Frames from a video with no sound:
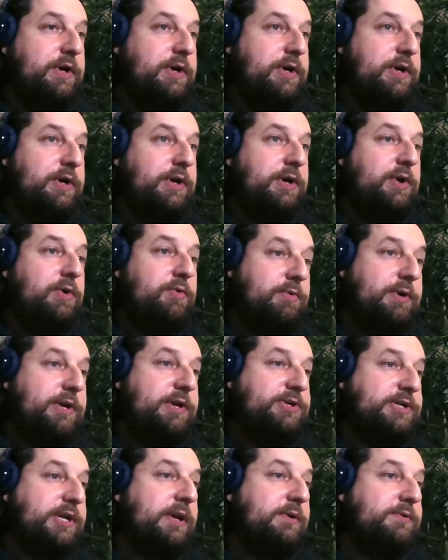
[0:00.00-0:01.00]
you know,
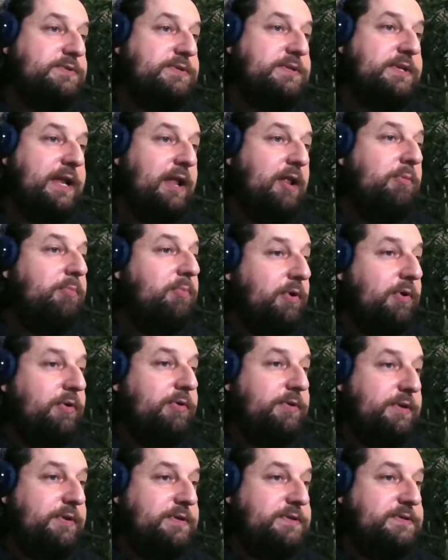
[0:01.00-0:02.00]
reach out and help
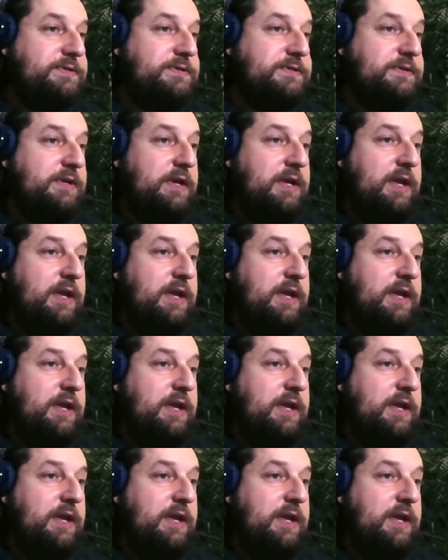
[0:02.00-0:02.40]
others,